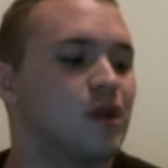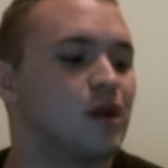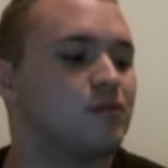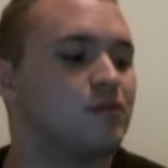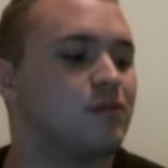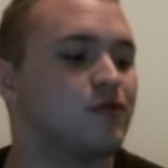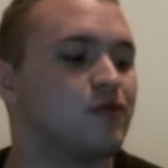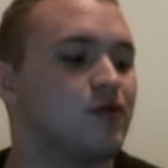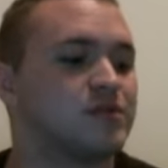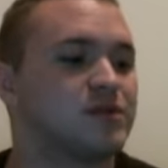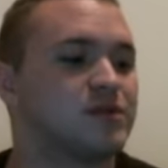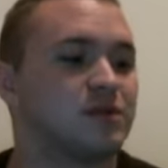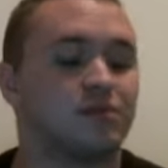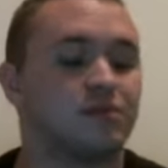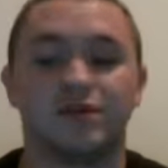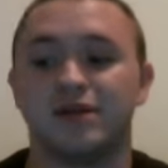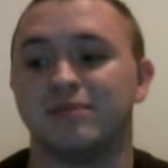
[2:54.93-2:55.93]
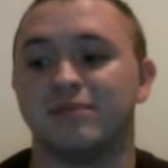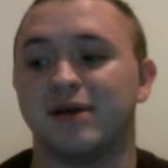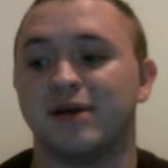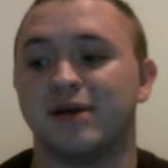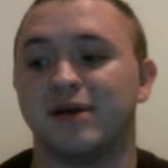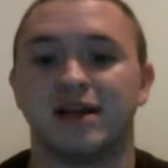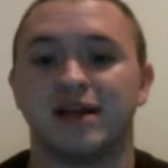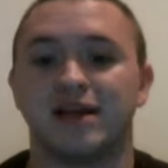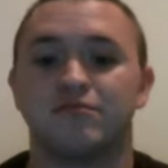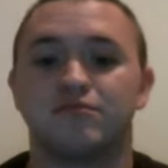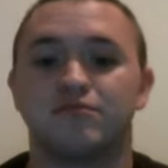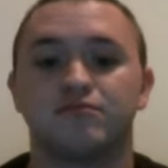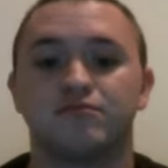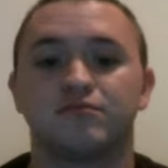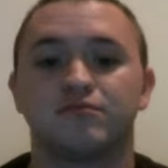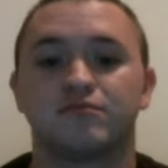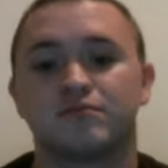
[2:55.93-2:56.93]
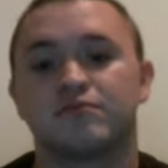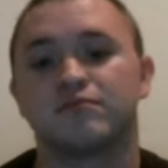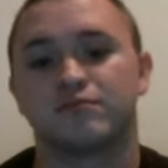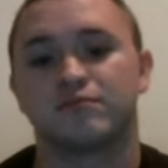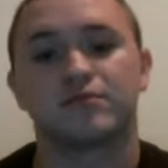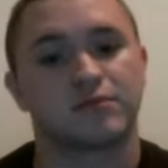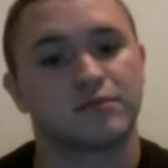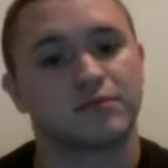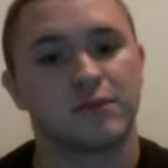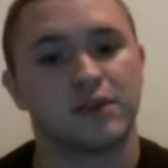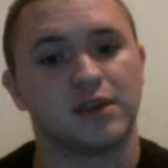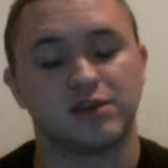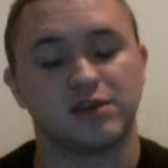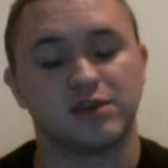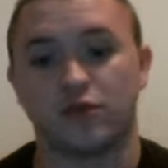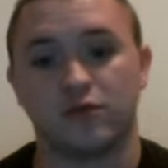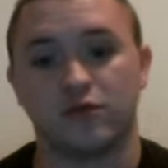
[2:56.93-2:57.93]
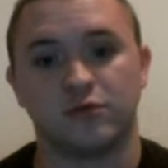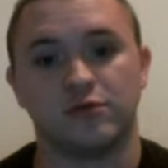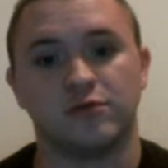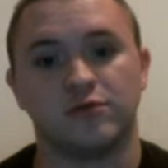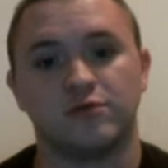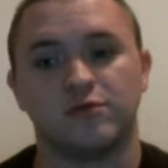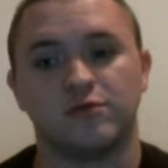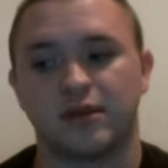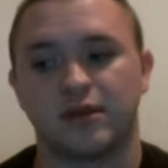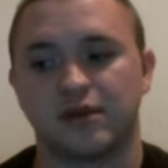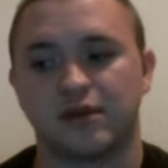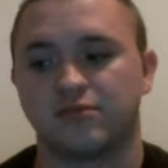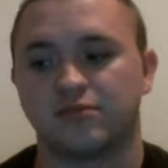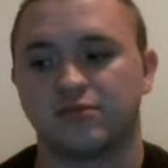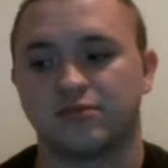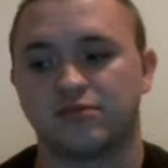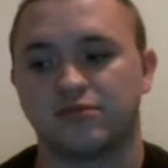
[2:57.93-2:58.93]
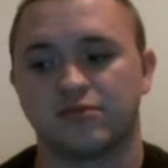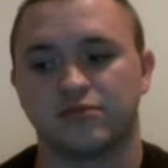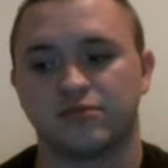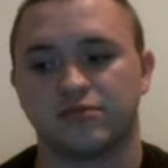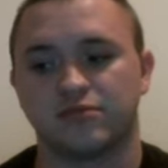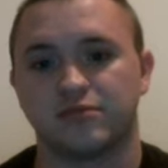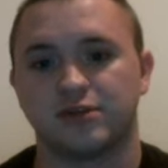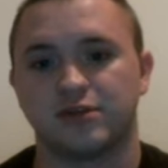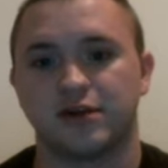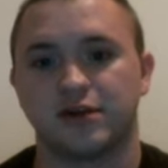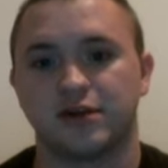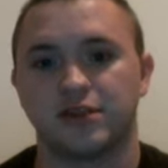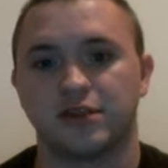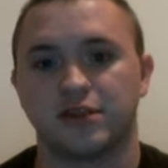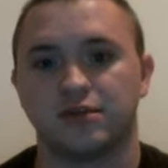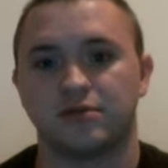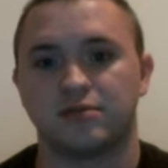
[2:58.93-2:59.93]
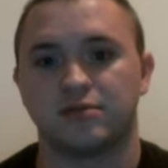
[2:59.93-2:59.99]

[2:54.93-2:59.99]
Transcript: My room's a complete pigsty. It's horrible. Like, seriously.